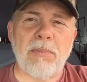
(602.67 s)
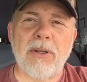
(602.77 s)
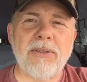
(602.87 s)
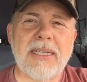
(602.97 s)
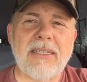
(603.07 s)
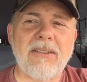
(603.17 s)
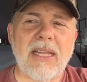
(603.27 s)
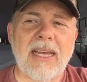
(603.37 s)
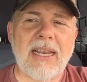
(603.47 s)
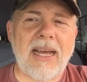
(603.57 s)
the bluegill
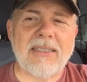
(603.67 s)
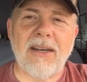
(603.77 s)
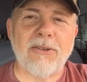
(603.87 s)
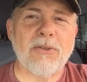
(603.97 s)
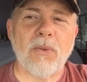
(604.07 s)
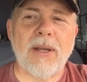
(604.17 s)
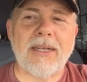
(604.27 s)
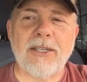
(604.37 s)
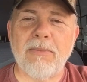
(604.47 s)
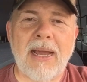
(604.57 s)
and I'd toss the
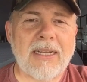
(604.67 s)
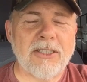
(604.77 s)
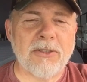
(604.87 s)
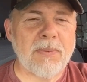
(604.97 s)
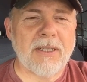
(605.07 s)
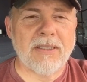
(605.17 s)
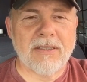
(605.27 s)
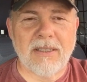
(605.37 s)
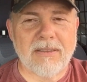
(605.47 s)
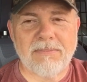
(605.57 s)
red ear back just because
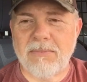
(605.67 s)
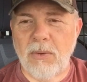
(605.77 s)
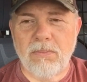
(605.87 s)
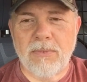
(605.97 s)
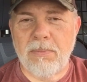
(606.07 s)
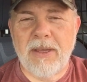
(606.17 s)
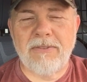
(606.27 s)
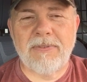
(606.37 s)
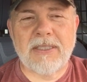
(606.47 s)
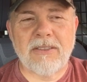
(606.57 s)
the, the, the
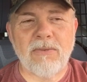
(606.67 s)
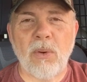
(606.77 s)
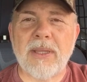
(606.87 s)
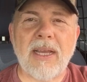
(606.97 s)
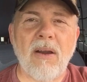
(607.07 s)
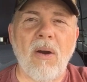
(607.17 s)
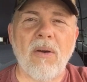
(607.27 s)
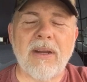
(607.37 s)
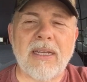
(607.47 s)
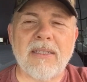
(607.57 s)
benefits of what they
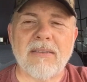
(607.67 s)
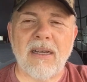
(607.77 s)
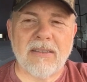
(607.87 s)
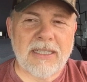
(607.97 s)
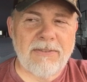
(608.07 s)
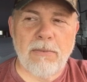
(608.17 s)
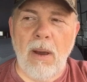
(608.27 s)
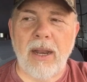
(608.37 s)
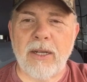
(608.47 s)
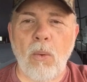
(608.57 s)
are in a given
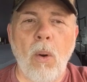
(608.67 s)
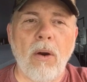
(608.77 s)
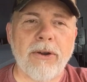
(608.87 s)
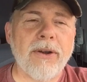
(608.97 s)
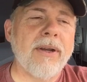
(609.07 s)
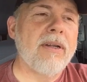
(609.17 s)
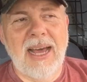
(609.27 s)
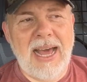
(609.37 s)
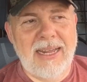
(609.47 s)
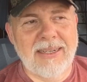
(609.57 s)
body of water.
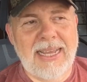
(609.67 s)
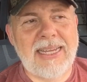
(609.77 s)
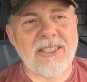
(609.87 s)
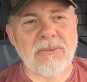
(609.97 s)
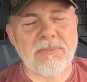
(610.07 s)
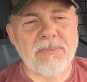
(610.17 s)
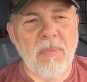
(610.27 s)
How to catch them